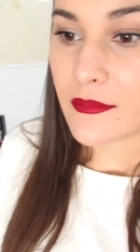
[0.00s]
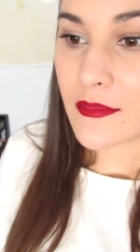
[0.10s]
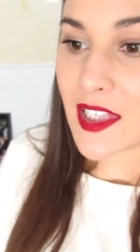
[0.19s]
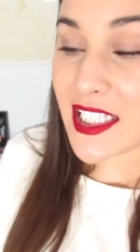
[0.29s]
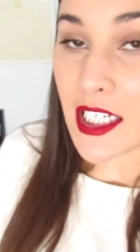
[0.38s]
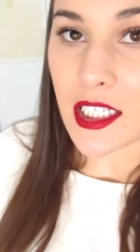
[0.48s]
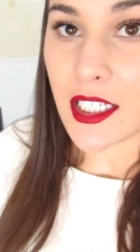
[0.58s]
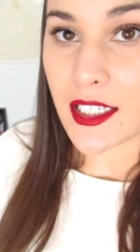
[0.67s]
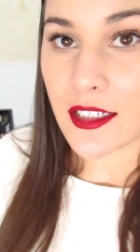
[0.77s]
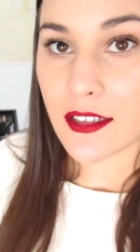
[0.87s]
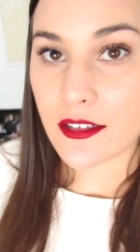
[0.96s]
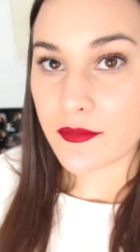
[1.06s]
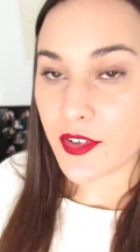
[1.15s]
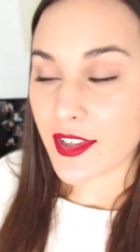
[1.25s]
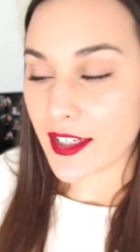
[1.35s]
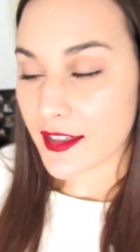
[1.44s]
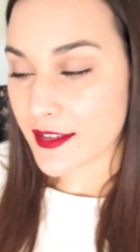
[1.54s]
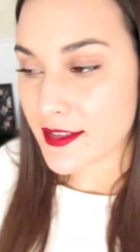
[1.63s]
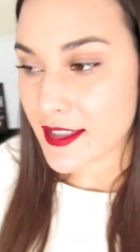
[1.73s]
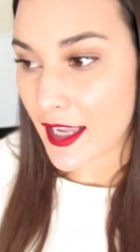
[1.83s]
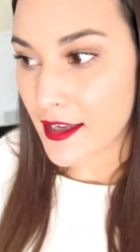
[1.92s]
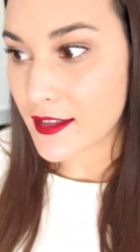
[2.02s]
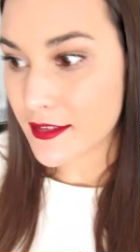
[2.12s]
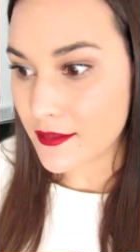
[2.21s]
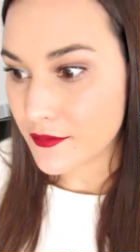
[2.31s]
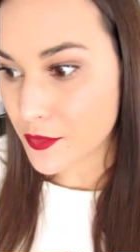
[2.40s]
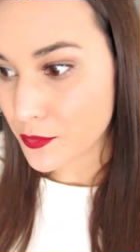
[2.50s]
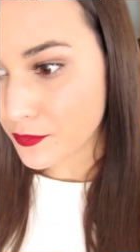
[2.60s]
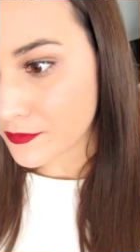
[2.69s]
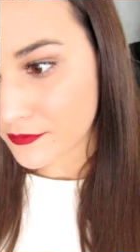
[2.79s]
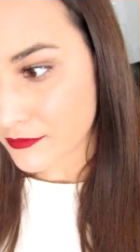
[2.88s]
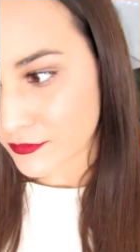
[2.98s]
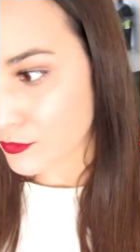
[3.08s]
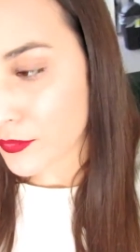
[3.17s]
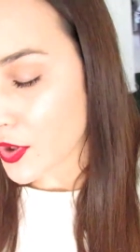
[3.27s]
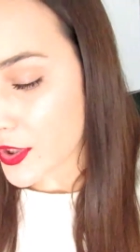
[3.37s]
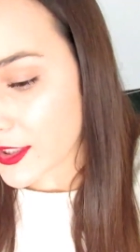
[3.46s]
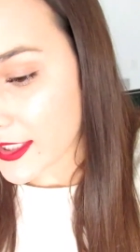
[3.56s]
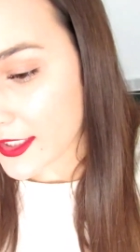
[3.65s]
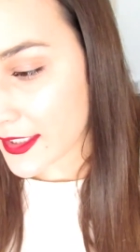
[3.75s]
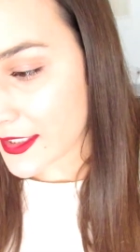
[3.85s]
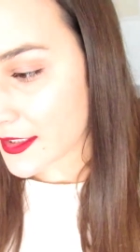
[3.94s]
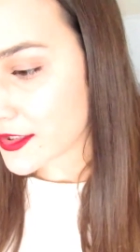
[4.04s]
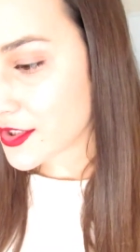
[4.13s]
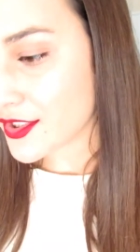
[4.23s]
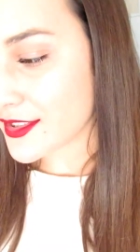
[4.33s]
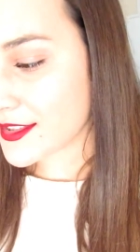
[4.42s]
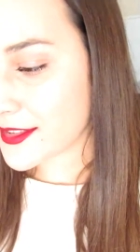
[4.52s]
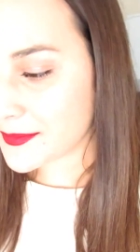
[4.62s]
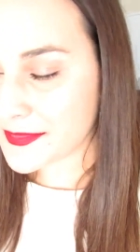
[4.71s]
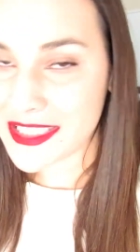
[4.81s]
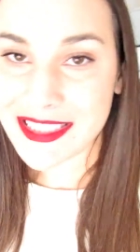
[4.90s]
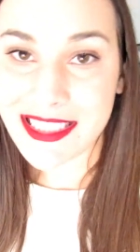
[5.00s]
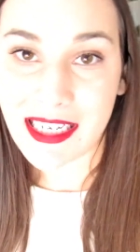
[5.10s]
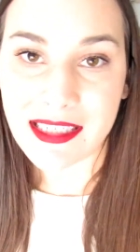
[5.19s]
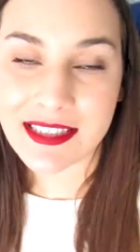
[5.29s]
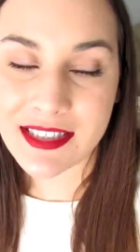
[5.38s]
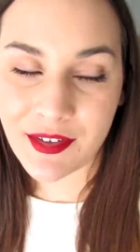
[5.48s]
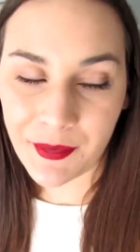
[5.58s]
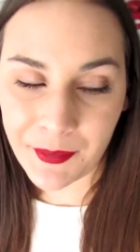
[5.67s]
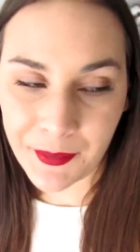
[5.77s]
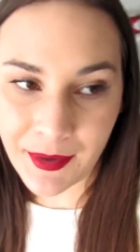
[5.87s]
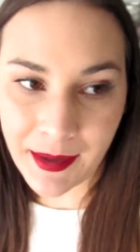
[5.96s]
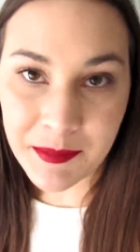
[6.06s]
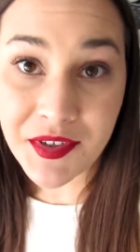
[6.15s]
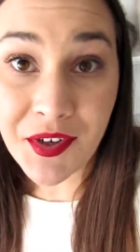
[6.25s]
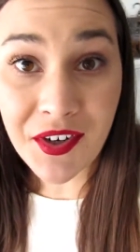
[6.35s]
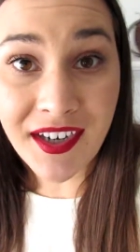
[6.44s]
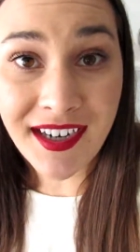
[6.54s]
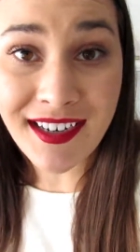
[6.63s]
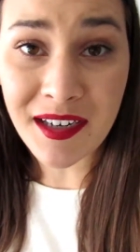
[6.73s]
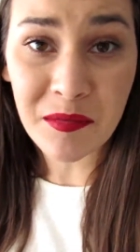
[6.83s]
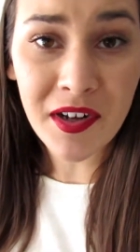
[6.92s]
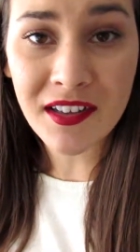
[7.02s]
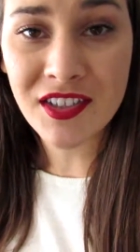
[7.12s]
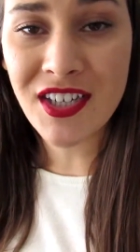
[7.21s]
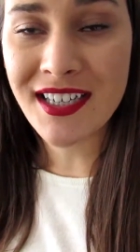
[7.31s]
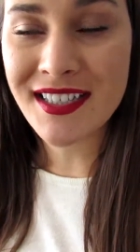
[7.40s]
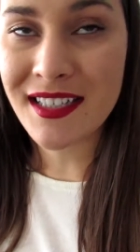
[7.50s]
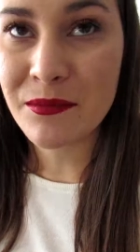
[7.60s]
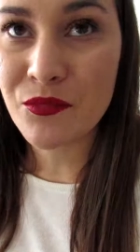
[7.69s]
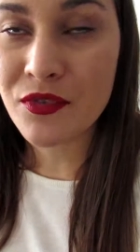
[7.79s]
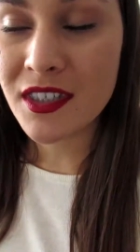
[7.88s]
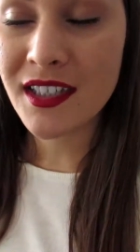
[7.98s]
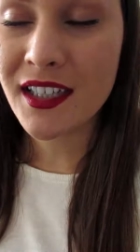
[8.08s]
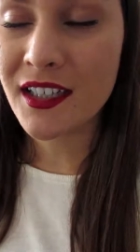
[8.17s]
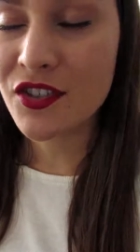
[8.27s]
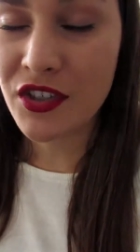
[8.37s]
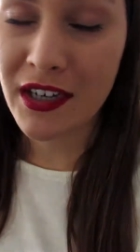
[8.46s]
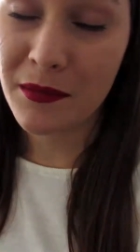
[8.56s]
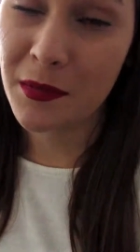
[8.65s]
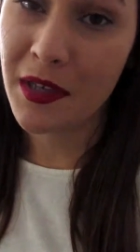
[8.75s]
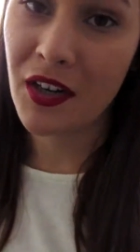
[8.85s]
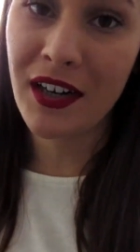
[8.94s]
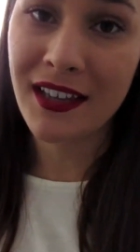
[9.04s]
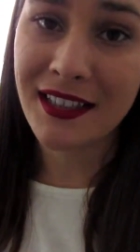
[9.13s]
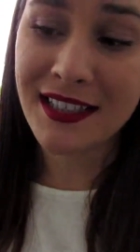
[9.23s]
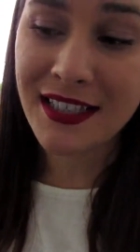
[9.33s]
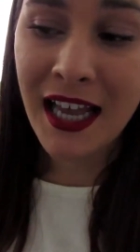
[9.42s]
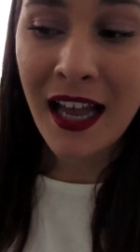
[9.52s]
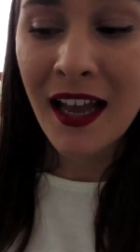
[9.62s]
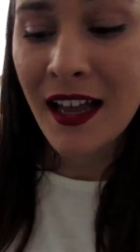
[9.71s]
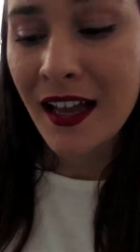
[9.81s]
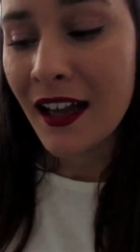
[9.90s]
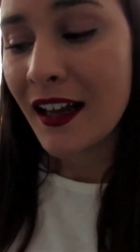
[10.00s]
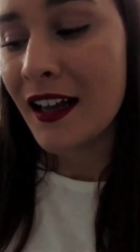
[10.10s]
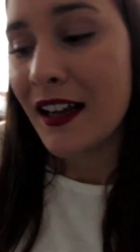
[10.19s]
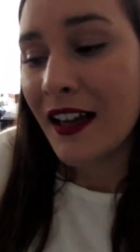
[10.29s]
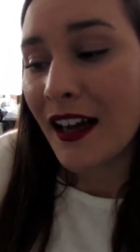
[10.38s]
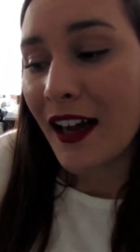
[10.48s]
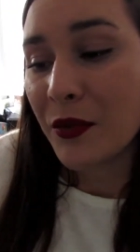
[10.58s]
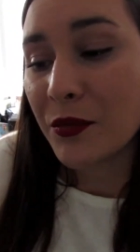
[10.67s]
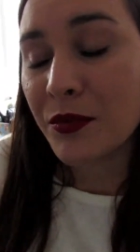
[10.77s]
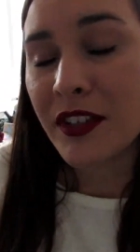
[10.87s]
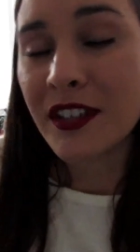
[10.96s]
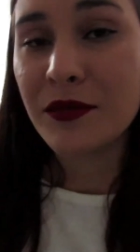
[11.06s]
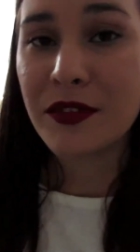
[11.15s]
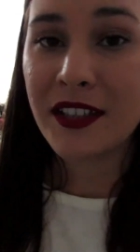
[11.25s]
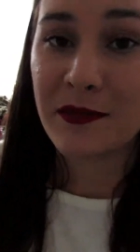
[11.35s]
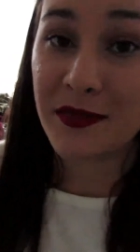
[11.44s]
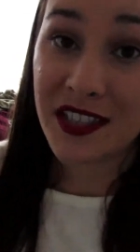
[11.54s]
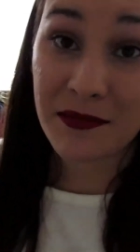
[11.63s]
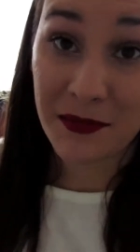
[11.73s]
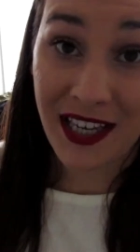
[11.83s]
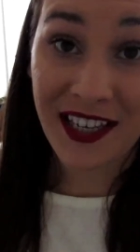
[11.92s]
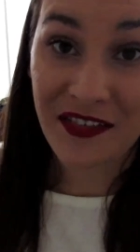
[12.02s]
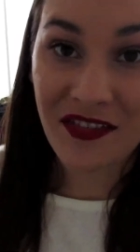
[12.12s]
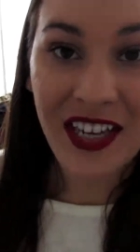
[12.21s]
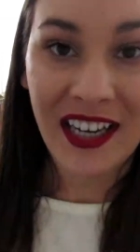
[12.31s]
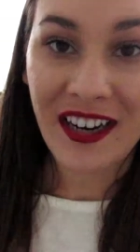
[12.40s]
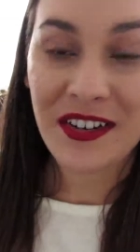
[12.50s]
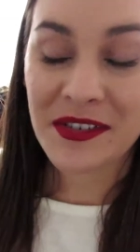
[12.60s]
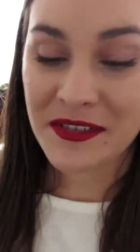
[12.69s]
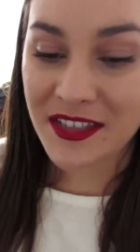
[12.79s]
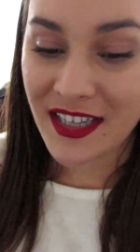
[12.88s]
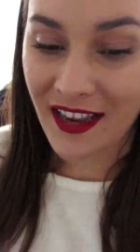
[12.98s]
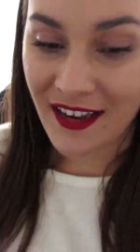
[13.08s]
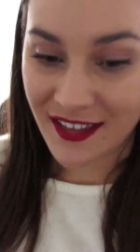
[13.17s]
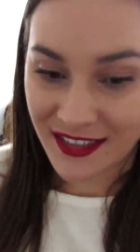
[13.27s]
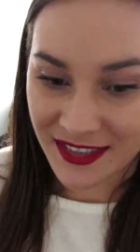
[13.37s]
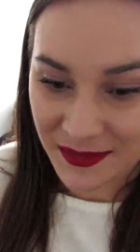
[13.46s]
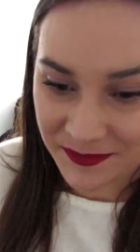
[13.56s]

studying for things and for working and it's just it sucks so I'm sorry and I apologize and I'm really gonna try and be better at this I really really miss making videos and